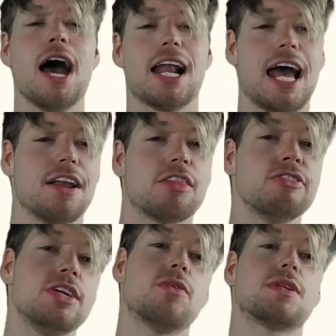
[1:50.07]
and I had
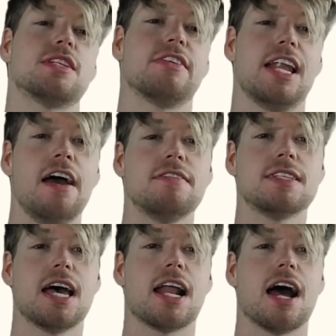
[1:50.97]
3/4 of it left
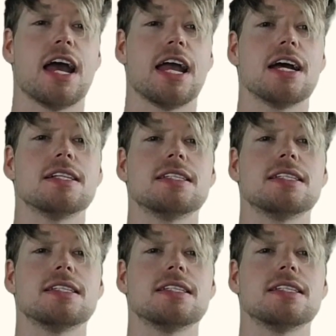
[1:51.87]
and I